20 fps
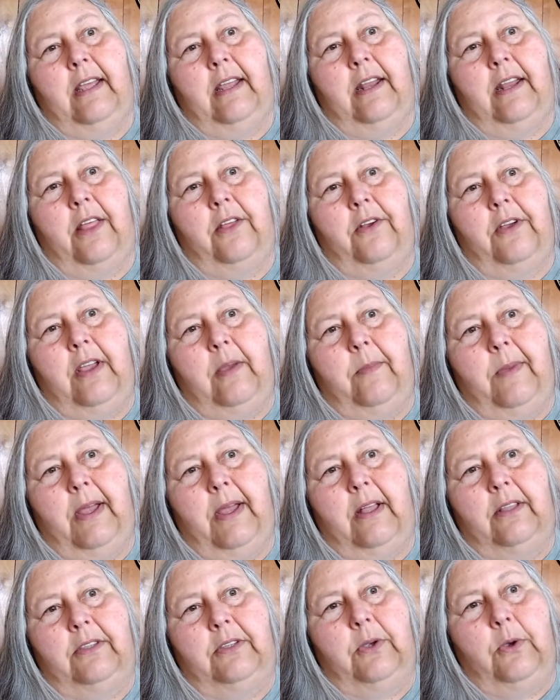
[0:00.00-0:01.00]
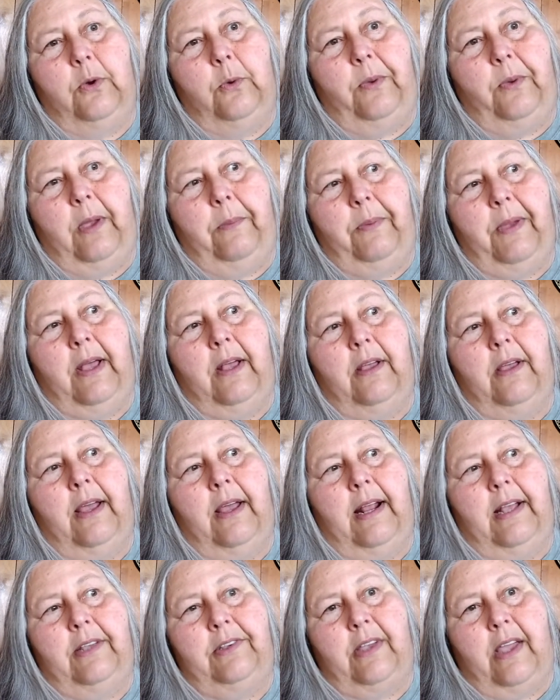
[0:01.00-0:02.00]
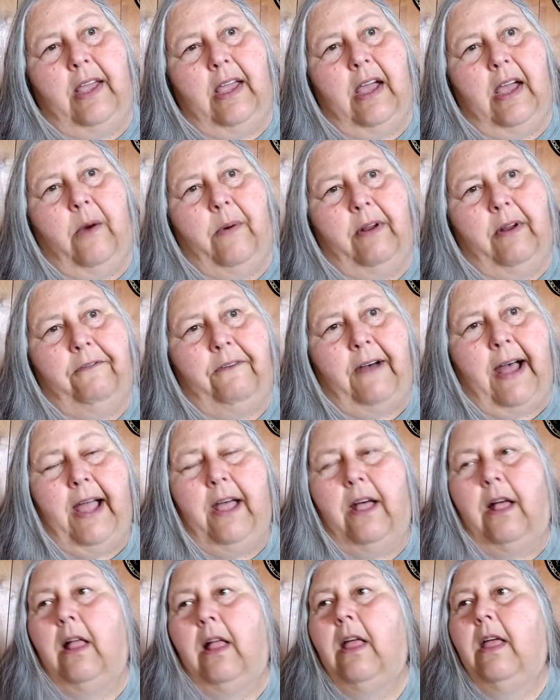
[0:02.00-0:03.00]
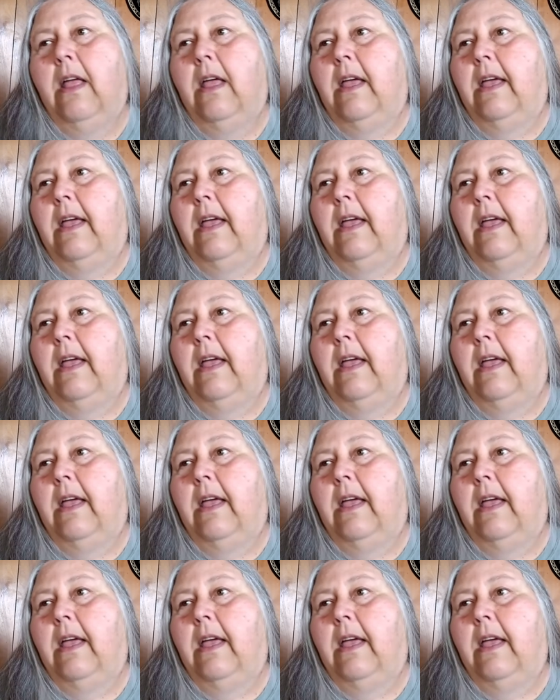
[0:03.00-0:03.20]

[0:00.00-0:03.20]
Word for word: another email to PayPal and I say I want to file.